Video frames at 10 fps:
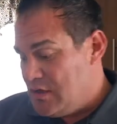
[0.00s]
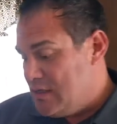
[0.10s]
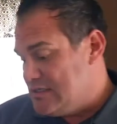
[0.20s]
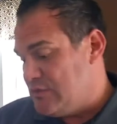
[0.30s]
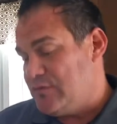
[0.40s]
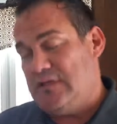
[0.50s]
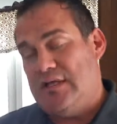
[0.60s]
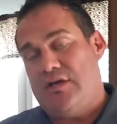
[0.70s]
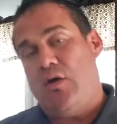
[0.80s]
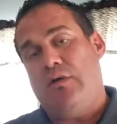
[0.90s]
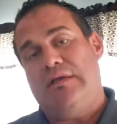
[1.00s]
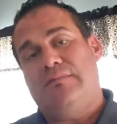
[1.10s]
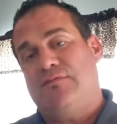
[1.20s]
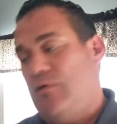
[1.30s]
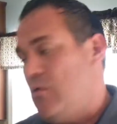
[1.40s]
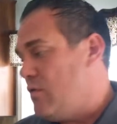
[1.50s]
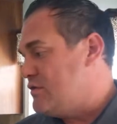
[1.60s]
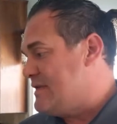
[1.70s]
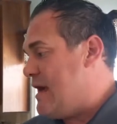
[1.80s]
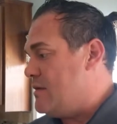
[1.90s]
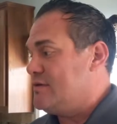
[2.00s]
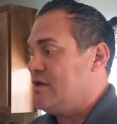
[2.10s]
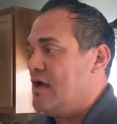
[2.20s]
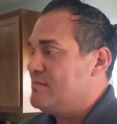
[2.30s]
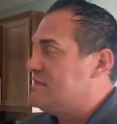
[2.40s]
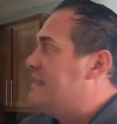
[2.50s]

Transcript: different linoleums, floors, countertops,